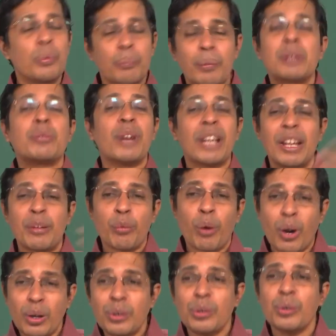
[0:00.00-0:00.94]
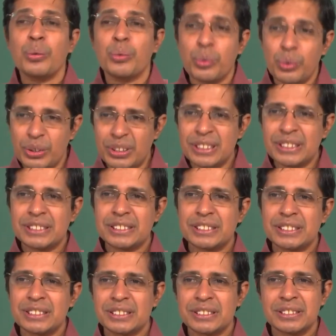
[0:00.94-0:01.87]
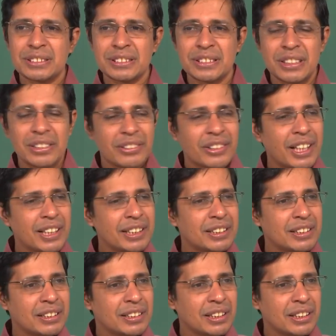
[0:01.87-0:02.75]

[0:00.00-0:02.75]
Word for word: But when I want to do this, right,